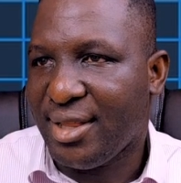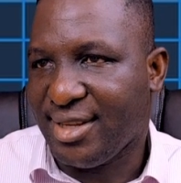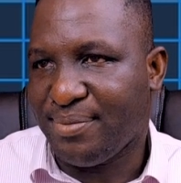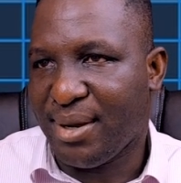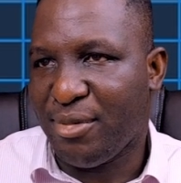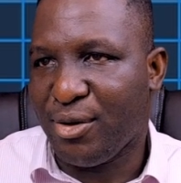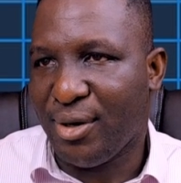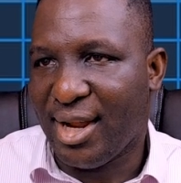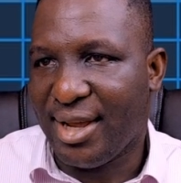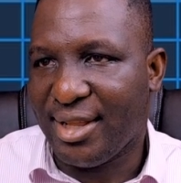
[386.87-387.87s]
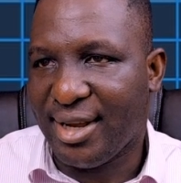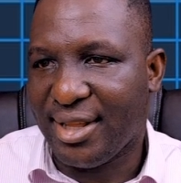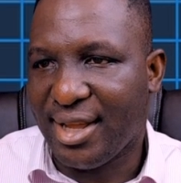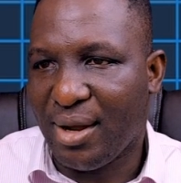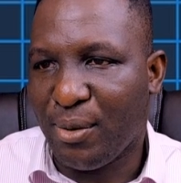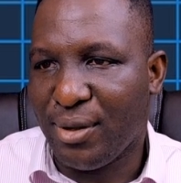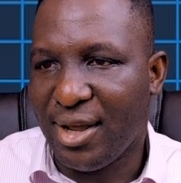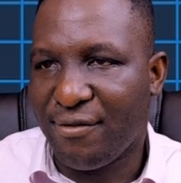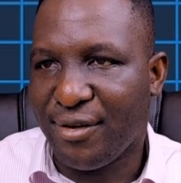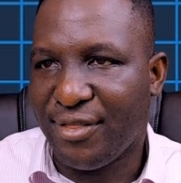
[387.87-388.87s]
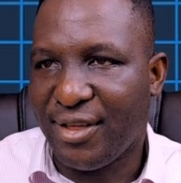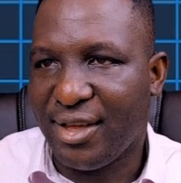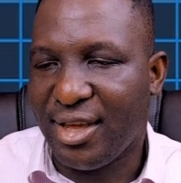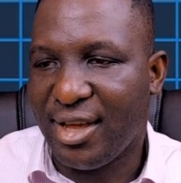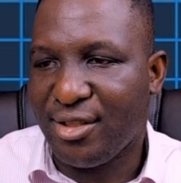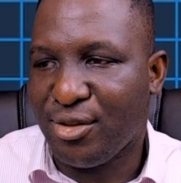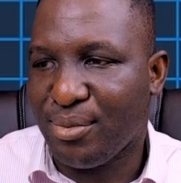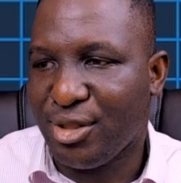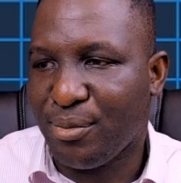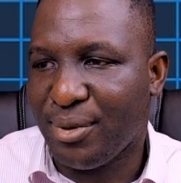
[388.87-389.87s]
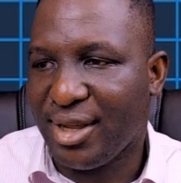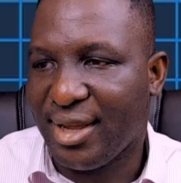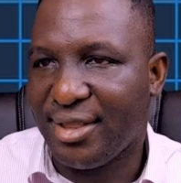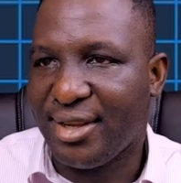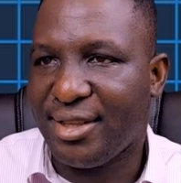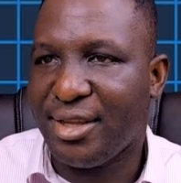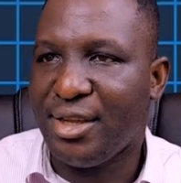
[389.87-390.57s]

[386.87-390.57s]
that's my mirror line, and I want everything here to be duplicated.